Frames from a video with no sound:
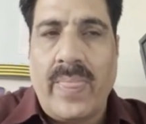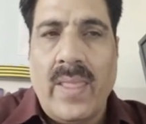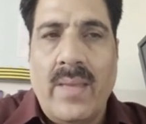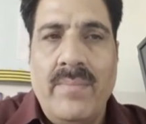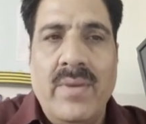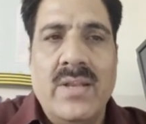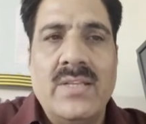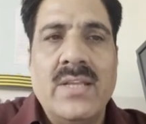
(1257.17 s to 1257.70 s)

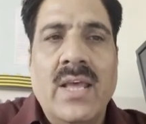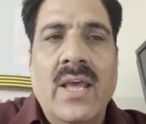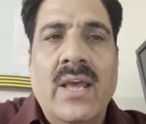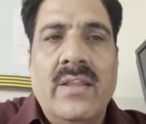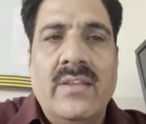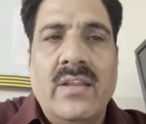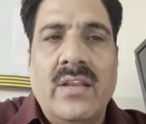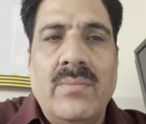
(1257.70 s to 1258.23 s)
Means
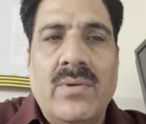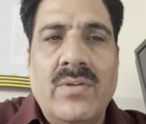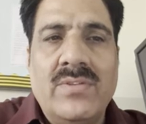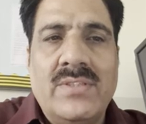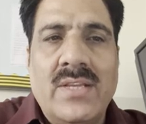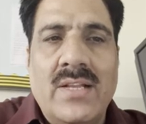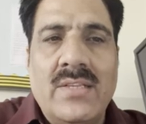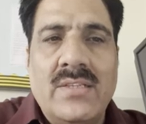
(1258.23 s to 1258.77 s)
the number of
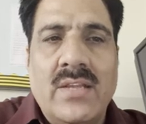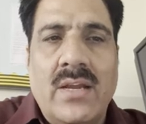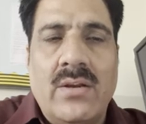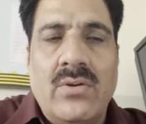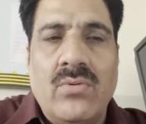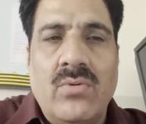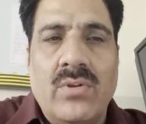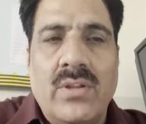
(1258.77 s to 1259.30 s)
cells
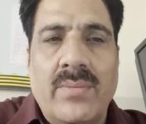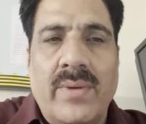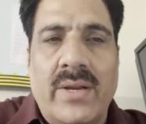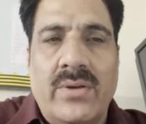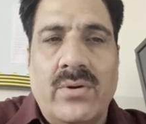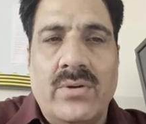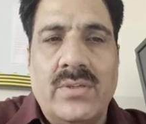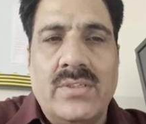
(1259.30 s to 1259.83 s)
undergoing the
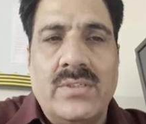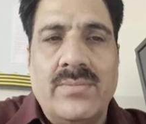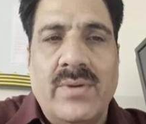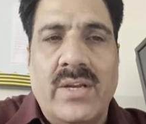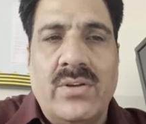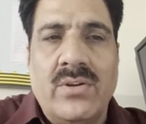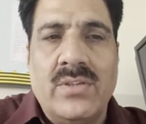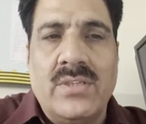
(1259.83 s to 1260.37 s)

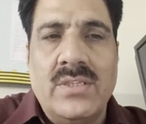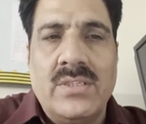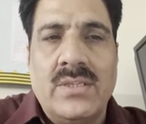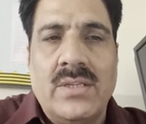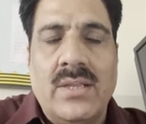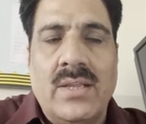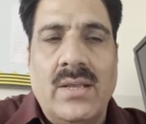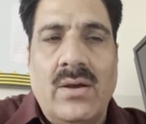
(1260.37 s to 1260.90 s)
mitosis,
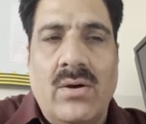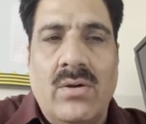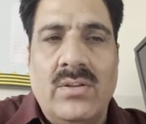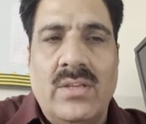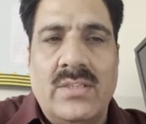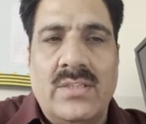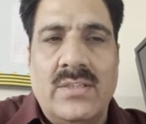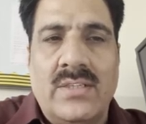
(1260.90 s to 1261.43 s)
all
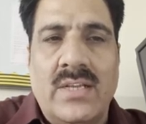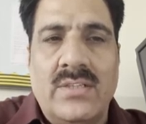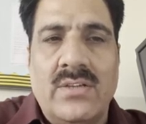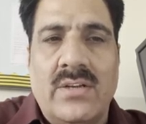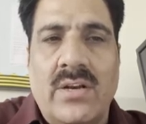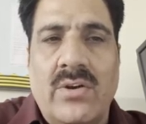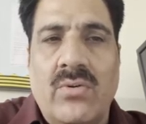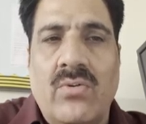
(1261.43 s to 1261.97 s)
the cells
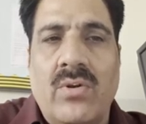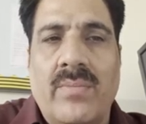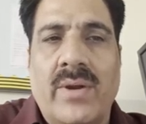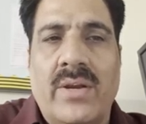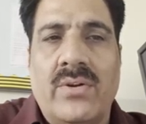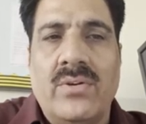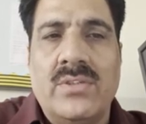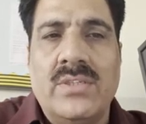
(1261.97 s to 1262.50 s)
are undergoing
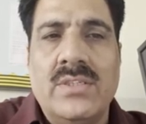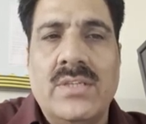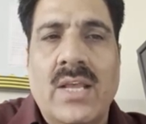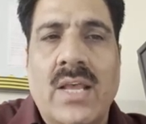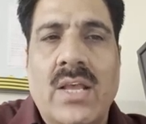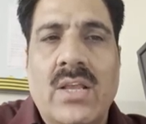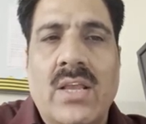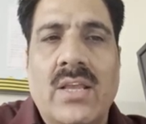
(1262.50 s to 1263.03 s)
mitosis,
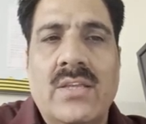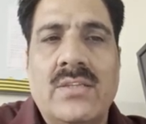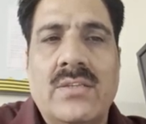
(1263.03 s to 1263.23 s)
is